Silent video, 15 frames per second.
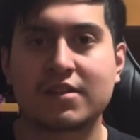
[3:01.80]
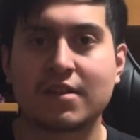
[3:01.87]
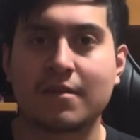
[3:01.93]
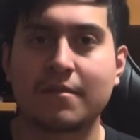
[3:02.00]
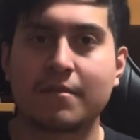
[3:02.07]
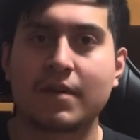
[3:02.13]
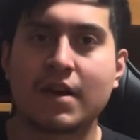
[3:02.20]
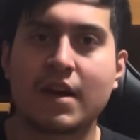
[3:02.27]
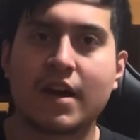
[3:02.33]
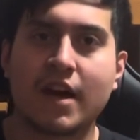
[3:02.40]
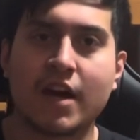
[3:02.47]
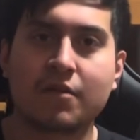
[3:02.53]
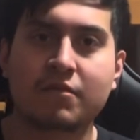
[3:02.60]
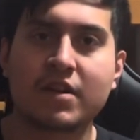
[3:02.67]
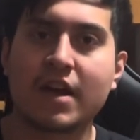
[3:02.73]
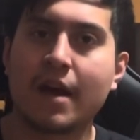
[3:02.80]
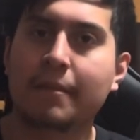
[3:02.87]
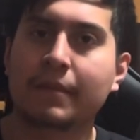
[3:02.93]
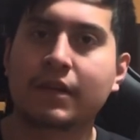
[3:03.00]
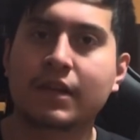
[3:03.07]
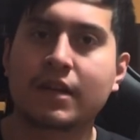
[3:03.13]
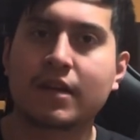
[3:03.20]
to Henry
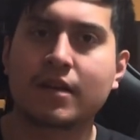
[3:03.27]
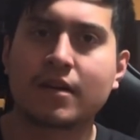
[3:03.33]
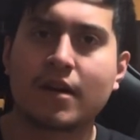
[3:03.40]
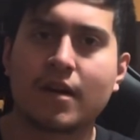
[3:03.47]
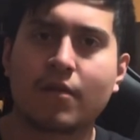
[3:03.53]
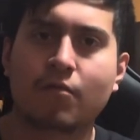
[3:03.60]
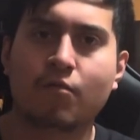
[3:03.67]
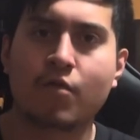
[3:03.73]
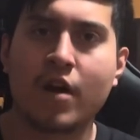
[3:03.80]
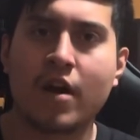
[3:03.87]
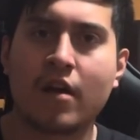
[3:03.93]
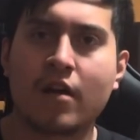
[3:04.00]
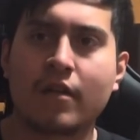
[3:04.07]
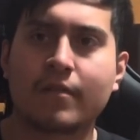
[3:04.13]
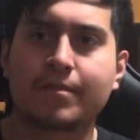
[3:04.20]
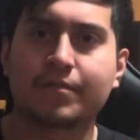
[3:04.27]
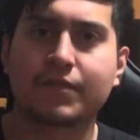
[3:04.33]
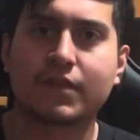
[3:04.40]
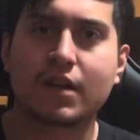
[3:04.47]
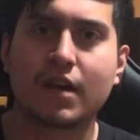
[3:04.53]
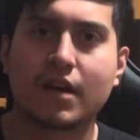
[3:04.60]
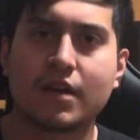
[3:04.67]
Emily, where
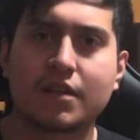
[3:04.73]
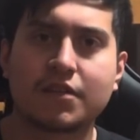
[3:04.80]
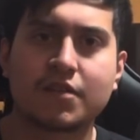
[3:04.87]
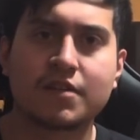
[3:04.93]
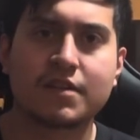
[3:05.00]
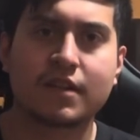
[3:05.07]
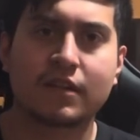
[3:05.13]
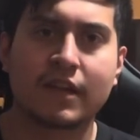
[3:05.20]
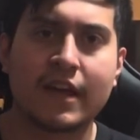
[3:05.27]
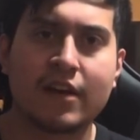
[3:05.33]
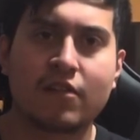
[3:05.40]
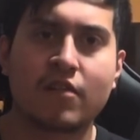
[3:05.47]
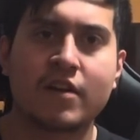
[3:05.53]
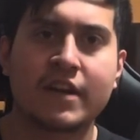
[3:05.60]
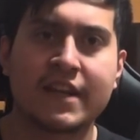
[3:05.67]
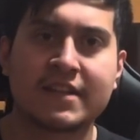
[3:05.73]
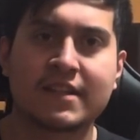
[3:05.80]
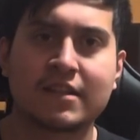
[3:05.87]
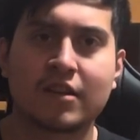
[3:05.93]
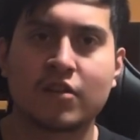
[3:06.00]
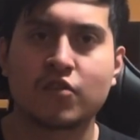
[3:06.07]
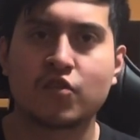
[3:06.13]
there's later on, as
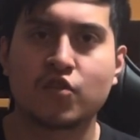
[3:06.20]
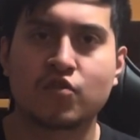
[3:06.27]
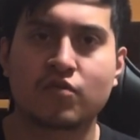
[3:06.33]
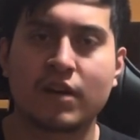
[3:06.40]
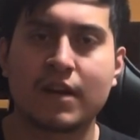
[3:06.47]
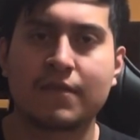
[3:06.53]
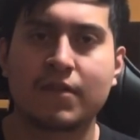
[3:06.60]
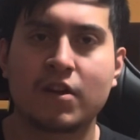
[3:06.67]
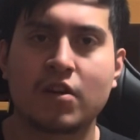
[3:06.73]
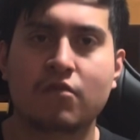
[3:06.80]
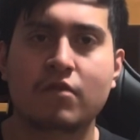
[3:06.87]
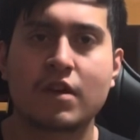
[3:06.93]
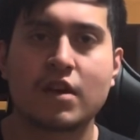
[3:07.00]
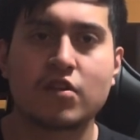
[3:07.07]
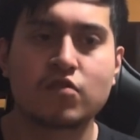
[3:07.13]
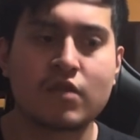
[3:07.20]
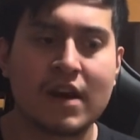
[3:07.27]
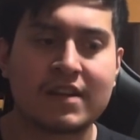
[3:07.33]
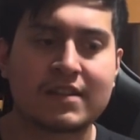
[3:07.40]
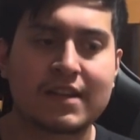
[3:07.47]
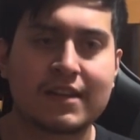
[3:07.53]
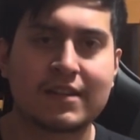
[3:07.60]
he's looking through the training video, you
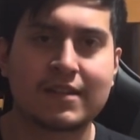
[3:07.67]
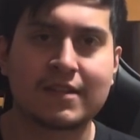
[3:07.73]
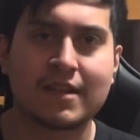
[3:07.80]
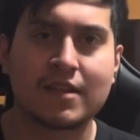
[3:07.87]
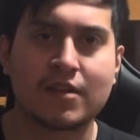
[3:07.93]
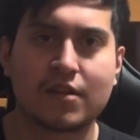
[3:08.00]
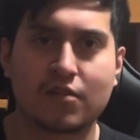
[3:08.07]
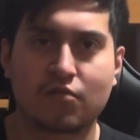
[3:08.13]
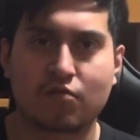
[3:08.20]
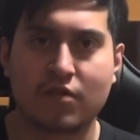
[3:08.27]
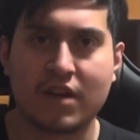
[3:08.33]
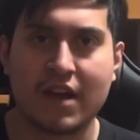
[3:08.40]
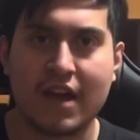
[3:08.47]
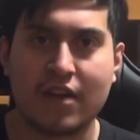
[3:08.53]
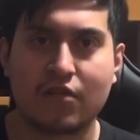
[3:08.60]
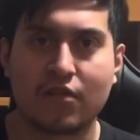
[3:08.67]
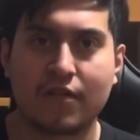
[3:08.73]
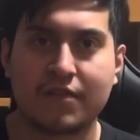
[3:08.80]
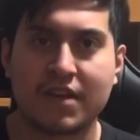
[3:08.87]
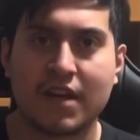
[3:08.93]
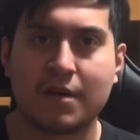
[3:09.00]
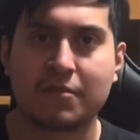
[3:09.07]
actually get to see the creator
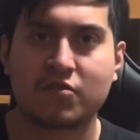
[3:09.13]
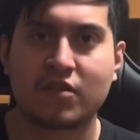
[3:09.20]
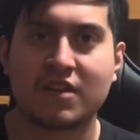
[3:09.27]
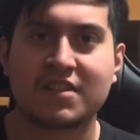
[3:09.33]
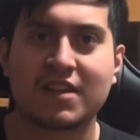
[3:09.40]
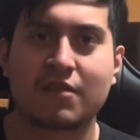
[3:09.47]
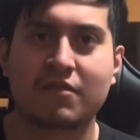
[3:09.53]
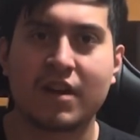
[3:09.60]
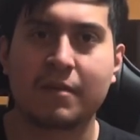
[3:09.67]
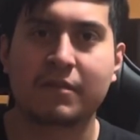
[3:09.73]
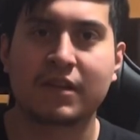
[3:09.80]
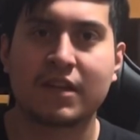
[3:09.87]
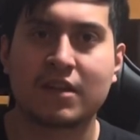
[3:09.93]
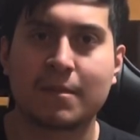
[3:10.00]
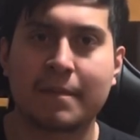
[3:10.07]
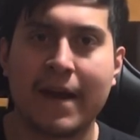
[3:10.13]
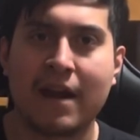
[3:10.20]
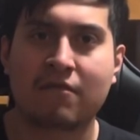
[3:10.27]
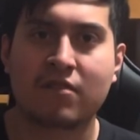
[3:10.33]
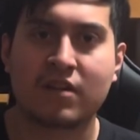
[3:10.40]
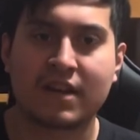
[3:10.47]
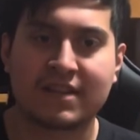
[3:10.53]
of the animatronics, Henry Emily, in the
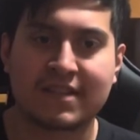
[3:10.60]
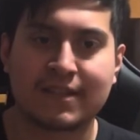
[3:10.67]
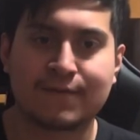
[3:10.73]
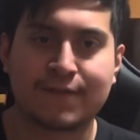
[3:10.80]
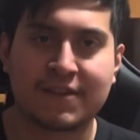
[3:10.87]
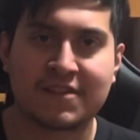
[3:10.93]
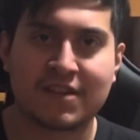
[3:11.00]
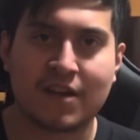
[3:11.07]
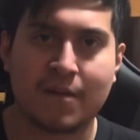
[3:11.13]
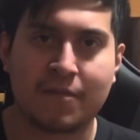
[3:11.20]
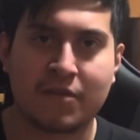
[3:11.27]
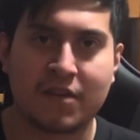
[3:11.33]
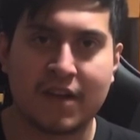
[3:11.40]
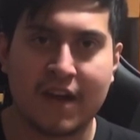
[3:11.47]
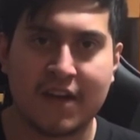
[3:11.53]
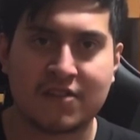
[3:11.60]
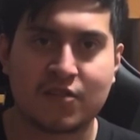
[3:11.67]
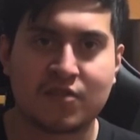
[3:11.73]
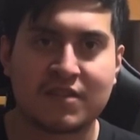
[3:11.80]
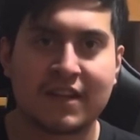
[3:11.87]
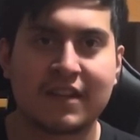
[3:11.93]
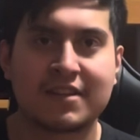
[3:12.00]
background as he's fixing up on the
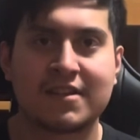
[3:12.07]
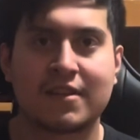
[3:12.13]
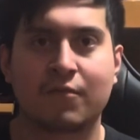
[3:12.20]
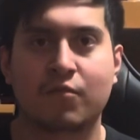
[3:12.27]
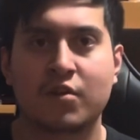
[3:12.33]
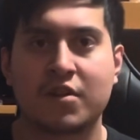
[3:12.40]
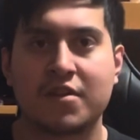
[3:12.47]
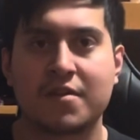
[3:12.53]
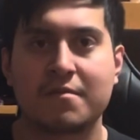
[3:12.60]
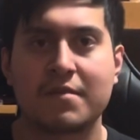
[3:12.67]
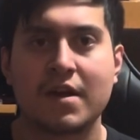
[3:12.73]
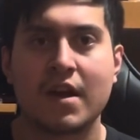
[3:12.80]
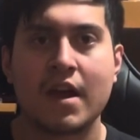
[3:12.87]
exoskeleton of one of them.